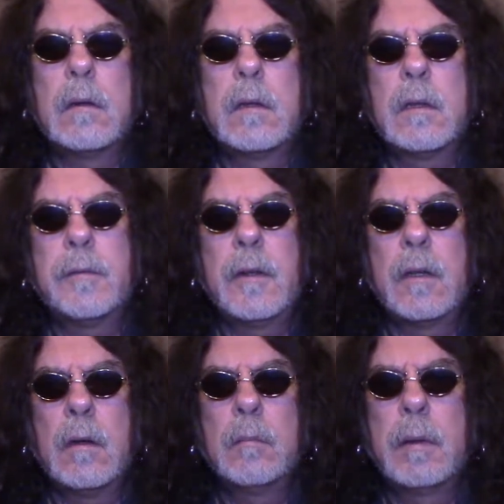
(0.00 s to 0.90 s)
just for
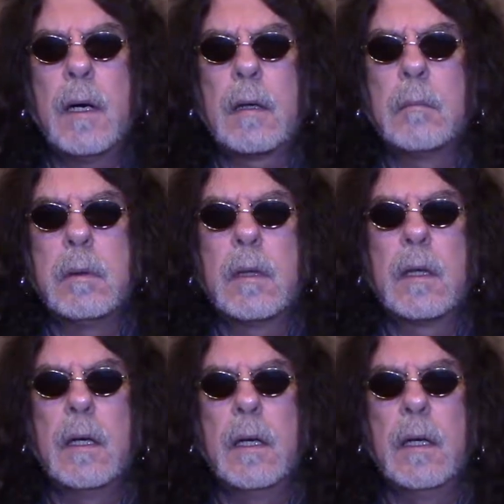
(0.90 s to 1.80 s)
your own
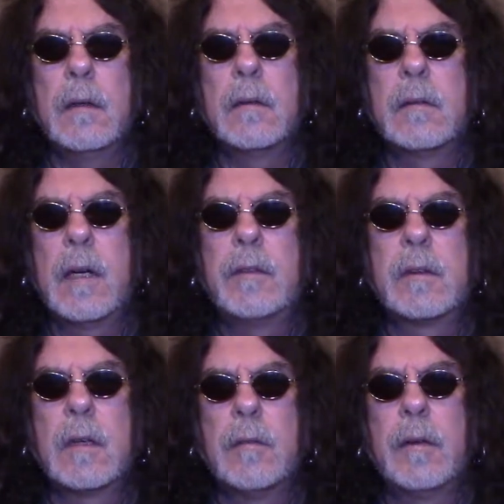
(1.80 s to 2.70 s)
pocketbook and save
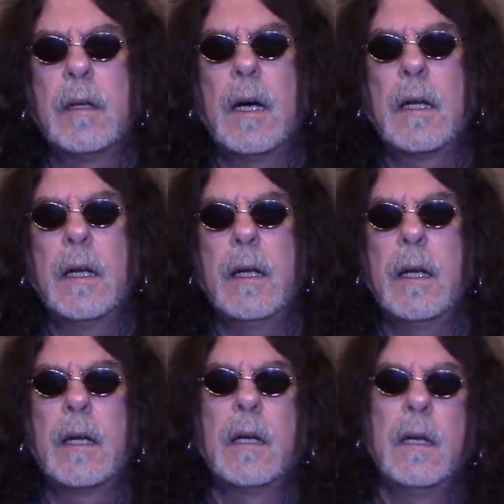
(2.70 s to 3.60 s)
yourself a lot of
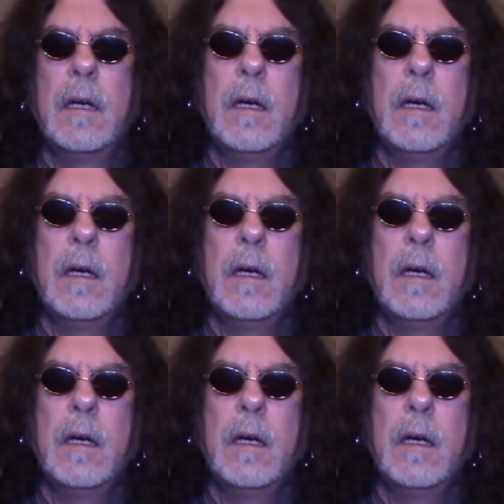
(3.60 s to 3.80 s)
headache.